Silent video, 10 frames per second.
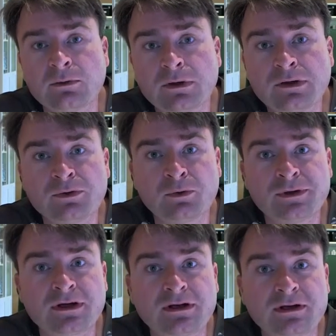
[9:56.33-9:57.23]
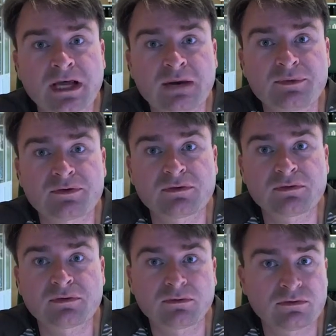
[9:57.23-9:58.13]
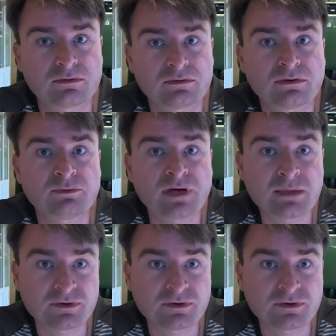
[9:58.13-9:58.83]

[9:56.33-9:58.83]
is going to collapse on top